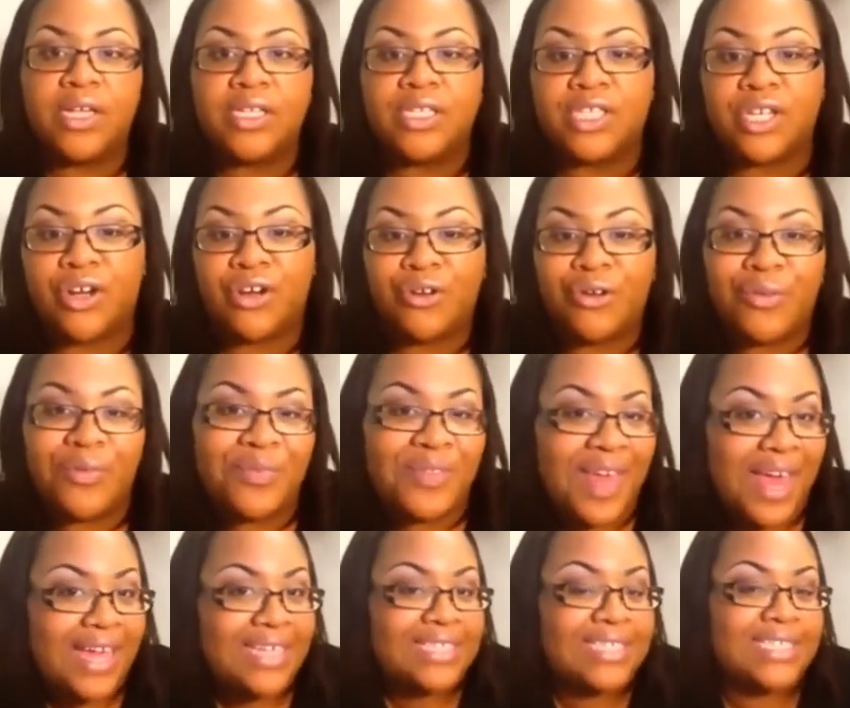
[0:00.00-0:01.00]
So
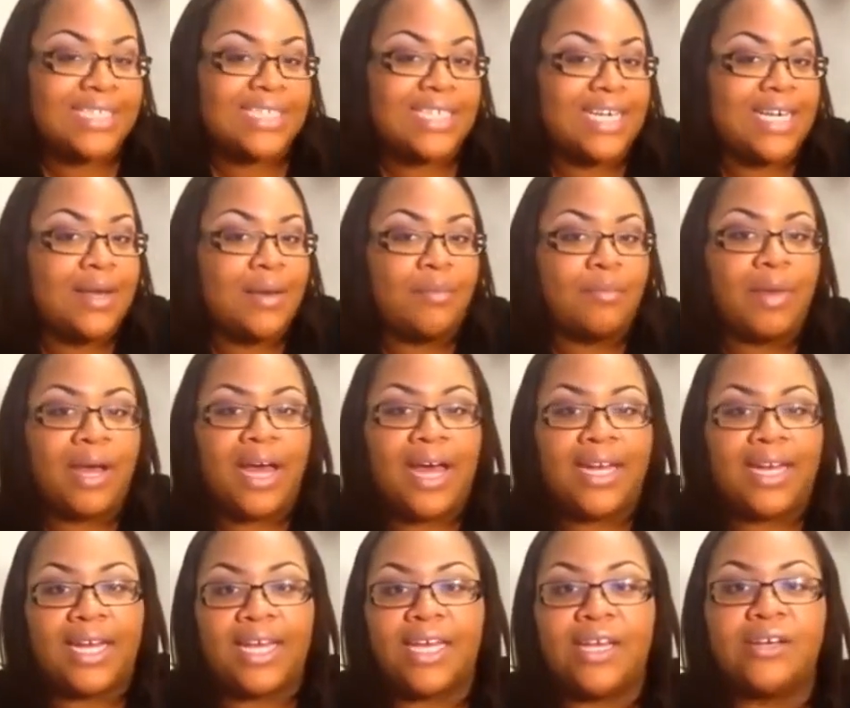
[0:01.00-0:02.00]
that's
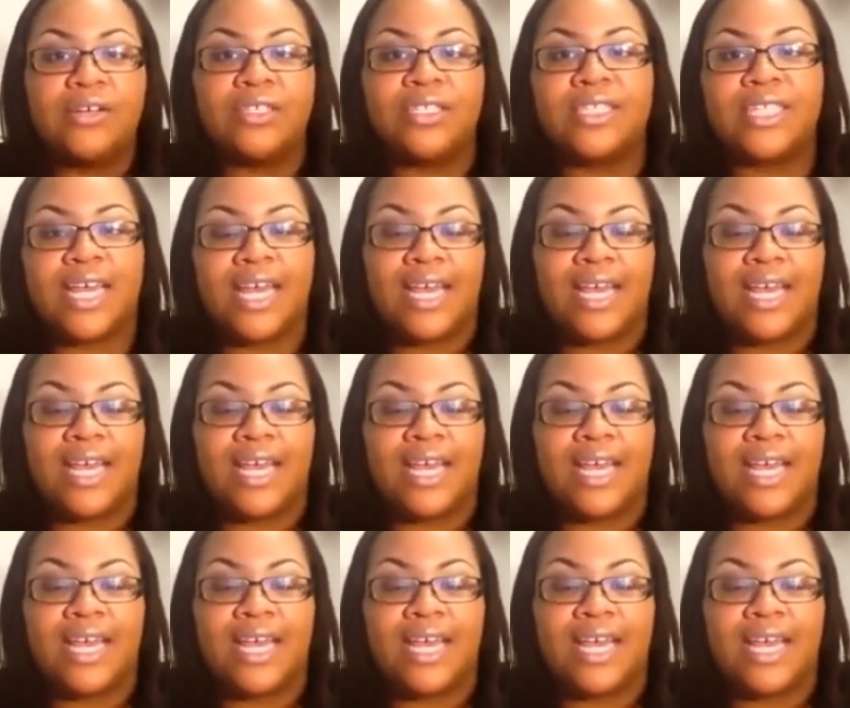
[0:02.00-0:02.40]
my nails,